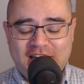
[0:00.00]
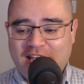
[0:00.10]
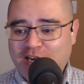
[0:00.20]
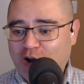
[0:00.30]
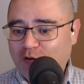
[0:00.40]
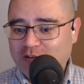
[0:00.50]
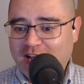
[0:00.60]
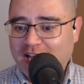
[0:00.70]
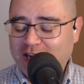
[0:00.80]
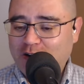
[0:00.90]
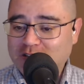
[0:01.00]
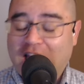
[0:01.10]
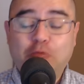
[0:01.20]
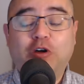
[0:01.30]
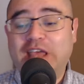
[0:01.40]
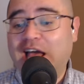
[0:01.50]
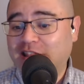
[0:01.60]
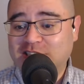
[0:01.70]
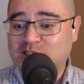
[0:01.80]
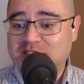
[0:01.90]
I know, I know. Yeah, well,
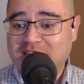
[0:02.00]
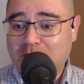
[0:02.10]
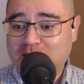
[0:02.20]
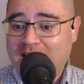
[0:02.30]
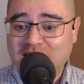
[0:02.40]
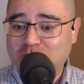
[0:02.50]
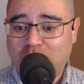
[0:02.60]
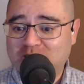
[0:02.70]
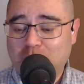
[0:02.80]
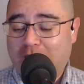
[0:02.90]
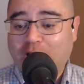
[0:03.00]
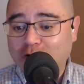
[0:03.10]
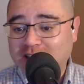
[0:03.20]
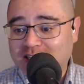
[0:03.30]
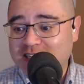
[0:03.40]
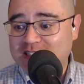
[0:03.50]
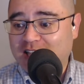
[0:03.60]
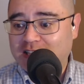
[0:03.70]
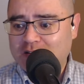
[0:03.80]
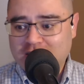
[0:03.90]
yeah, that's just it. I mean, the Xbox apparently
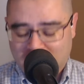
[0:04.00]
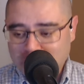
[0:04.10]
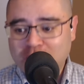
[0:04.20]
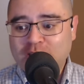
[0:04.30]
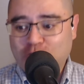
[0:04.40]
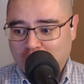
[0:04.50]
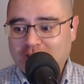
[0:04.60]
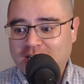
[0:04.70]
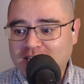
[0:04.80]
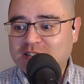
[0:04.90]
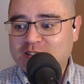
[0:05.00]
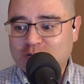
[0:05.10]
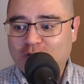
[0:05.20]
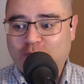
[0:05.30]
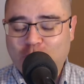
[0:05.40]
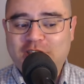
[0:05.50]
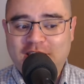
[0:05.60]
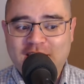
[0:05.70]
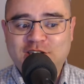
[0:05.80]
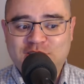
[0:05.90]
is like, yep, you're connected to a
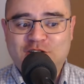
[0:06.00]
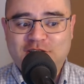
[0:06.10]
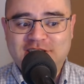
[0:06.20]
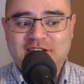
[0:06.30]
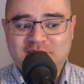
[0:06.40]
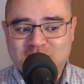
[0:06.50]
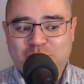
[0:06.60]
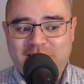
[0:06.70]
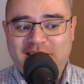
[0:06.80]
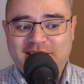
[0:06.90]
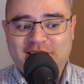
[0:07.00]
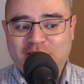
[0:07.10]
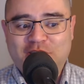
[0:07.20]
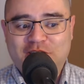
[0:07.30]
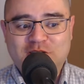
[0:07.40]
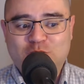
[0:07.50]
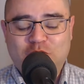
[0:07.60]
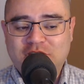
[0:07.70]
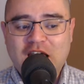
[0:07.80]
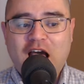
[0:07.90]
4K HDR10 display. The other
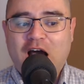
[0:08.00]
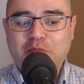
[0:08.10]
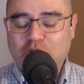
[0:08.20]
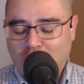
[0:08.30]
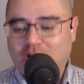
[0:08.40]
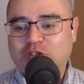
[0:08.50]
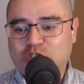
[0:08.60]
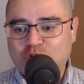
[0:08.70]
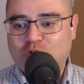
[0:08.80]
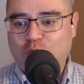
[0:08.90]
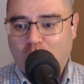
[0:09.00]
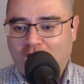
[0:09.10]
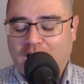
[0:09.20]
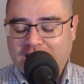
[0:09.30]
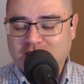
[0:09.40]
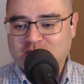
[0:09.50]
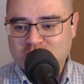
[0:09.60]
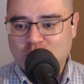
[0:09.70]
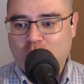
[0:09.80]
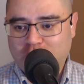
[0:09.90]
things work. I'm not sure why
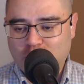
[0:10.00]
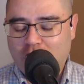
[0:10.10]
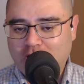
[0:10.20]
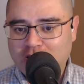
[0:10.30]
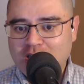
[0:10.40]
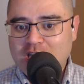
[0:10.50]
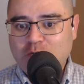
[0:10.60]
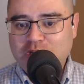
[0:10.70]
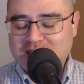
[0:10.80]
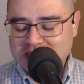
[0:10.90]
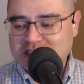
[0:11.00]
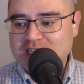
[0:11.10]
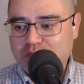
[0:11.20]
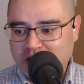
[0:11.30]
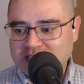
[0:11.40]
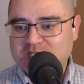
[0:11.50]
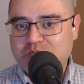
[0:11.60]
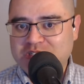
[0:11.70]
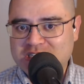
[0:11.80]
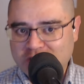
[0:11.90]
this is going wrong with Disney Plus
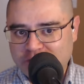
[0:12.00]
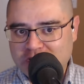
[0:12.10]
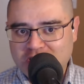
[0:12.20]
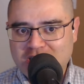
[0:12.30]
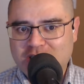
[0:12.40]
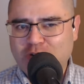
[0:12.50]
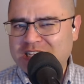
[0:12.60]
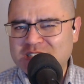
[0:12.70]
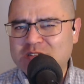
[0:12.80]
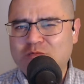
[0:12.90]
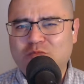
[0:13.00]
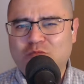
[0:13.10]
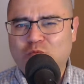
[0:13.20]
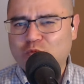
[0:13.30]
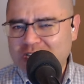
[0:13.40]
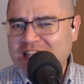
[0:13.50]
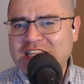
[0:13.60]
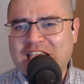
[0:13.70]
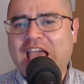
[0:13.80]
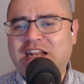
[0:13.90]
specifically. There isn't
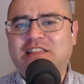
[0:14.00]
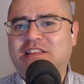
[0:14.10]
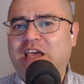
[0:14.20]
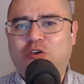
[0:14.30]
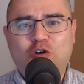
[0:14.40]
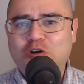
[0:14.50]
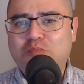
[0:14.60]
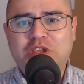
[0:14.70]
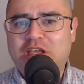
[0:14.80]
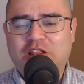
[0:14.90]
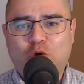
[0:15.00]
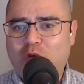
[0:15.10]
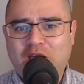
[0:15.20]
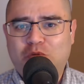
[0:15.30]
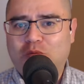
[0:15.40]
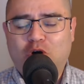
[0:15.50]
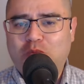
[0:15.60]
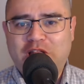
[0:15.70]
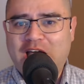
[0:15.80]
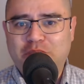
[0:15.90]
really anything that could be in the web or
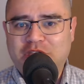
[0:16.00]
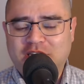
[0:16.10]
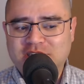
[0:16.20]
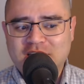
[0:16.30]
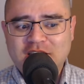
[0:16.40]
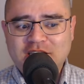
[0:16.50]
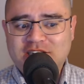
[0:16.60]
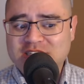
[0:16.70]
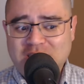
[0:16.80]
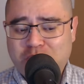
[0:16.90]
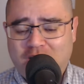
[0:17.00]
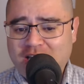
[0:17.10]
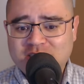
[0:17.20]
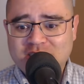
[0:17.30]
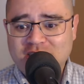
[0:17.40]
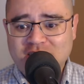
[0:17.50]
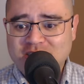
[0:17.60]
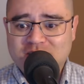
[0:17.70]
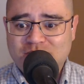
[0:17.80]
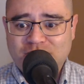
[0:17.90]
mobile app because Disney Plus
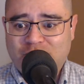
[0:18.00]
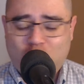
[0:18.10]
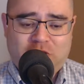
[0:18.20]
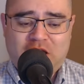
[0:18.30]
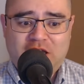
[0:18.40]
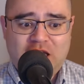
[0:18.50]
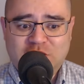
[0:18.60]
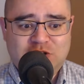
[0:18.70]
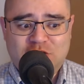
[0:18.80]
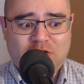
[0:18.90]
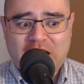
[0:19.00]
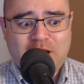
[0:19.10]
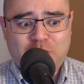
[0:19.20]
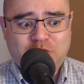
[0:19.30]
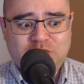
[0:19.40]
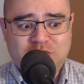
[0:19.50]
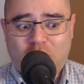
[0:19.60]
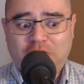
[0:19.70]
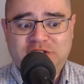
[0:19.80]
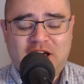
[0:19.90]
is 4K HDR
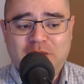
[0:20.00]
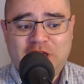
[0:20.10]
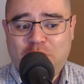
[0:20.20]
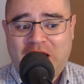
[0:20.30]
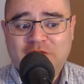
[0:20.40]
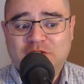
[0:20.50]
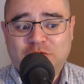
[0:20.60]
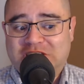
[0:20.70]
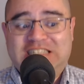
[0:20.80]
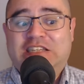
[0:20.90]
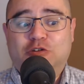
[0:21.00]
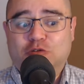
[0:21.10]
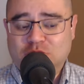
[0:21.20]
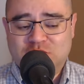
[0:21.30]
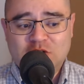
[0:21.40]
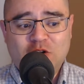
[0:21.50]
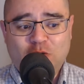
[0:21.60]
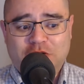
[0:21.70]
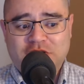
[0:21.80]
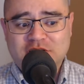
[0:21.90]
Atmos all the time. They don't have different tiers
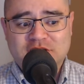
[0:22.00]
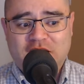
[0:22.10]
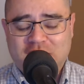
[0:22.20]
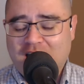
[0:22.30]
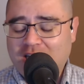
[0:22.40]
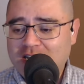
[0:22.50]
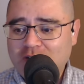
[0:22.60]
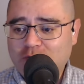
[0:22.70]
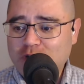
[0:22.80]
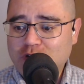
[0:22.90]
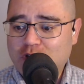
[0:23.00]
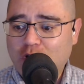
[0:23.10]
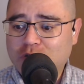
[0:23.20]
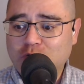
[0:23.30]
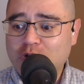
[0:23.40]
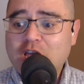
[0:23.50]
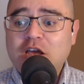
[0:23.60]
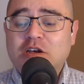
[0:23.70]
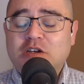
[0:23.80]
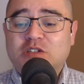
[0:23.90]
or yeah. things like that for you to go through.
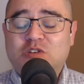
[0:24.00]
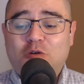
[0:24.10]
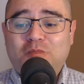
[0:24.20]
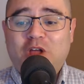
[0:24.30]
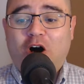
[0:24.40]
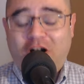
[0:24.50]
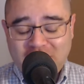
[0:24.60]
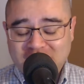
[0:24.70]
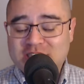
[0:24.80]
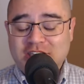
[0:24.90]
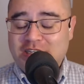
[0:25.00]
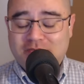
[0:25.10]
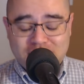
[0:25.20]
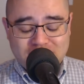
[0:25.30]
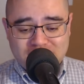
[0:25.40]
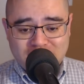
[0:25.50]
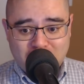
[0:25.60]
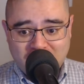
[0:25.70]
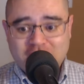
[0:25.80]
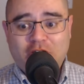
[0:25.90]
So honestly,
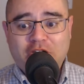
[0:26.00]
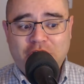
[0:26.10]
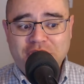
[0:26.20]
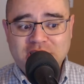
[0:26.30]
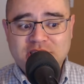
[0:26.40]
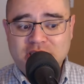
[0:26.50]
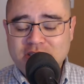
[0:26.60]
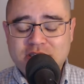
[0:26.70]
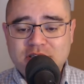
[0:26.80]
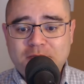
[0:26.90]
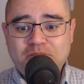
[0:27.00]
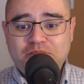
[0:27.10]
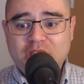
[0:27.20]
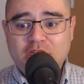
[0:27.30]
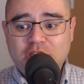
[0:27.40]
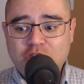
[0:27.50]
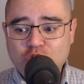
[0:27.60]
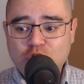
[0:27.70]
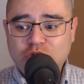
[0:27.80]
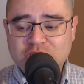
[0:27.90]
my thought on this is
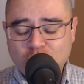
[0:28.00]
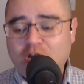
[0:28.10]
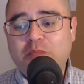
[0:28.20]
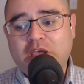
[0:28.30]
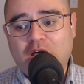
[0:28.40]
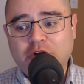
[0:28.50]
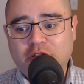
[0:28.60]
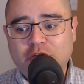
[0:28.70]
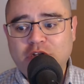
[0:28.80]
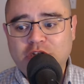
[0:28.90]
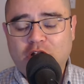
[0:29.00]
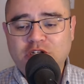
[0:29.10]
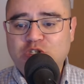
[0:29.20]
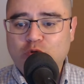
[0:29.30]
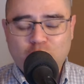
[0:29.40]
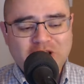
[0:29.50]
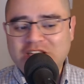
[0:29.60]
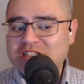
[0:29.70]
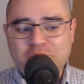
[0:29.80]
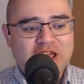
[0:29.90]
you didn't want to pay $130, you were
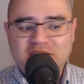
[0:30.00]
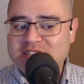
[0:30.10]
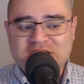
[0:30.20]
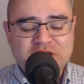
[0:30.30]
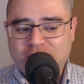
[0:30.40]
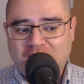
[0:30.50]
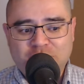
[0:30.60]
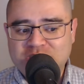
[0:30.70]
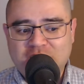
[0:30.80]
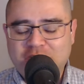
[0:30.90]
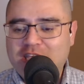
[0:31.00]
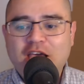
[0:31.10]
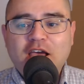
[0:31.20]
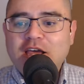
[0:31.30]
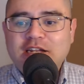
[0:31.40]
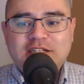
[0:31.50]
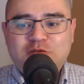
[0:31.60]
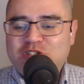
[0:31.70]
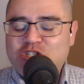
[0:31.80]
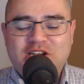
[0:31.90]
willing to pay 65 or 70,
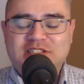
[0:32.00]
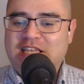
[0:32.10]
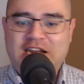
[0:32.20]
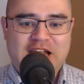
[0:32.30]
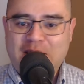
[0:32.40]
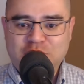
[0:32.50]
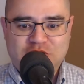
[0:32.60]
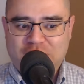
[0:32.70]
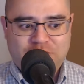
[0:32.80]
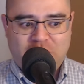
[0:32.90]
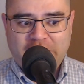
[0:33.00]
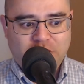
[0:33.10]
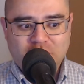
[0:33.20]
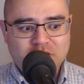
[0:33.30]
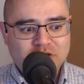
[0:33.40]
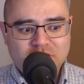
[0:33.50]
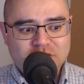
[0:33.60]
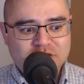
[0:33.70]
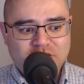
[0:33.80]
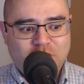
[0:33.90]
just get an Amazon Fire
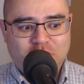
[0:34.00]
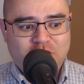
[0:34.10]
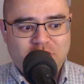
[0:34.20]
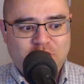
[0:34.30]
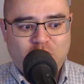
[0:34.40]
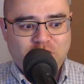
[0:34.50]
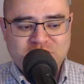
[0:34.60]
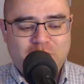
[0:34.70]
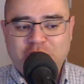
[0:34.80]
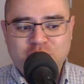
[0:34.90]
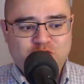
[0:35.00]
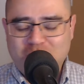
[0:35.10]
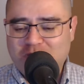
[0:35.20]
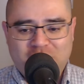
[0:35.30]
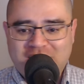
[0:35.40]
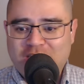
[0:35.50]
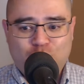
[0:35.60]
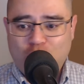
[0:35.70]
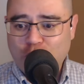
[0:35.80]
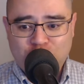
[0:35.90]
or mm. or some other streaming device.
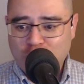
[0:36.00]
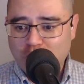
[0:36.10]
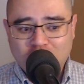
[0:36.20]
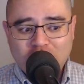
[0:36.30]
Get a Roku.